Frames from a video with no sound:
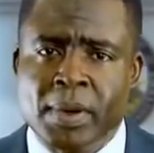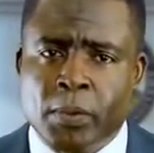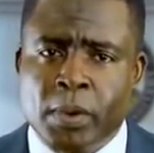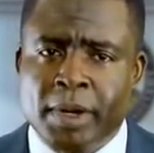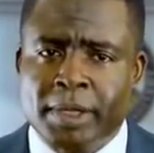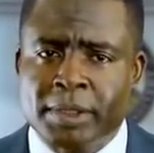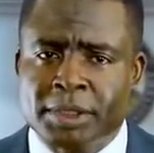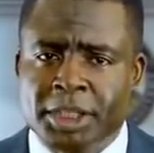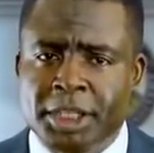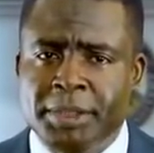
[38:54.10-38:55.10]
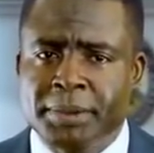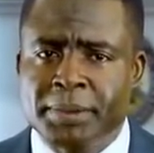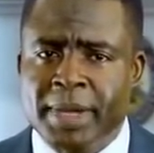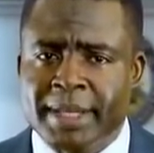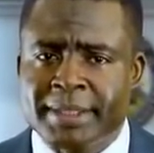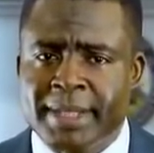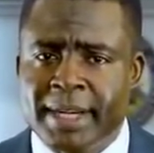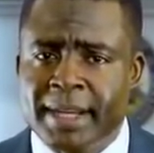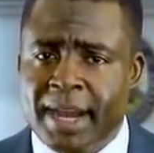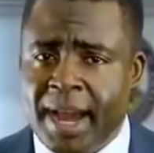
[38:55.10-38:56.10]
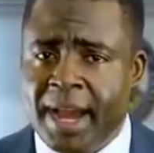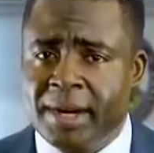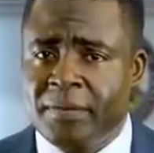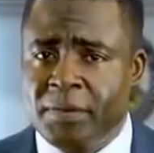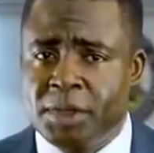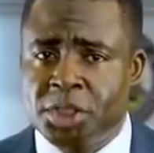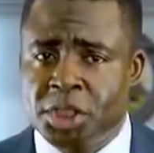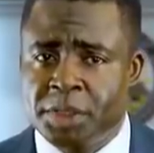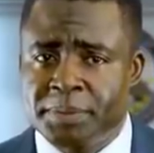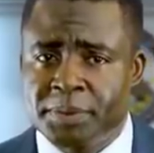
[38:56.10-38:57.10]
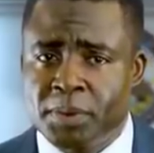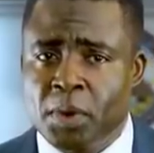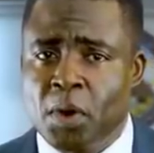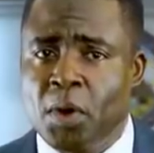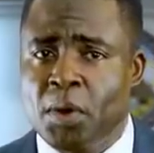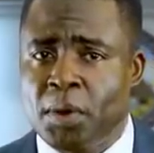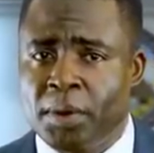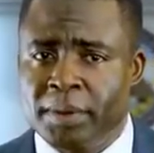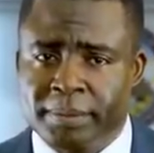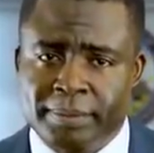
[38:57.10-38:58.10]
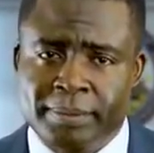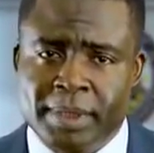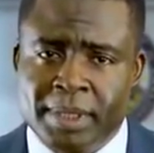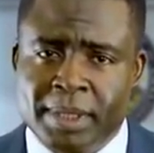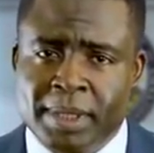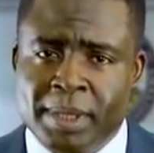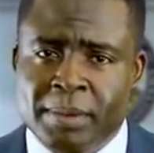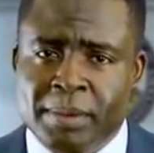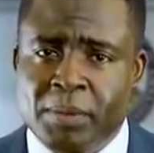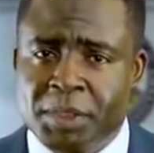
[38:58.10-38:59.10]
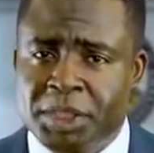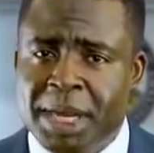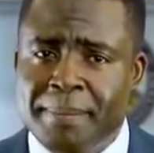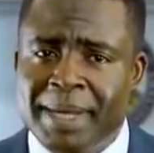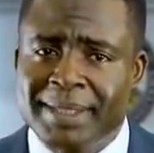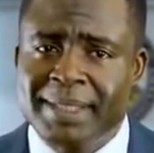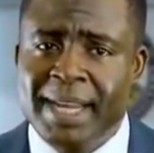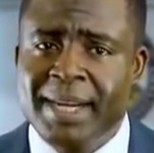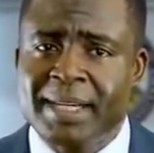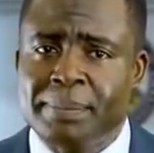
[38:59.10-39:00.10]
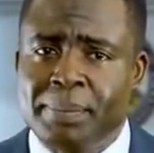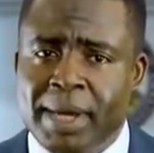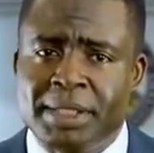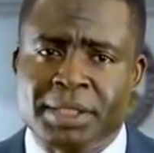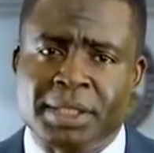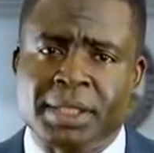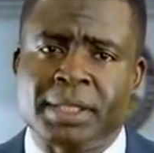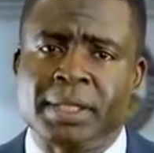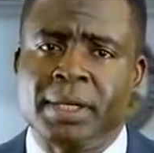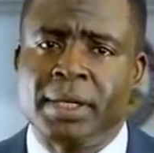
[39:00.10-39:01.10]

We will continue to extend a hand of fellowship to all, but we shall maintain the policy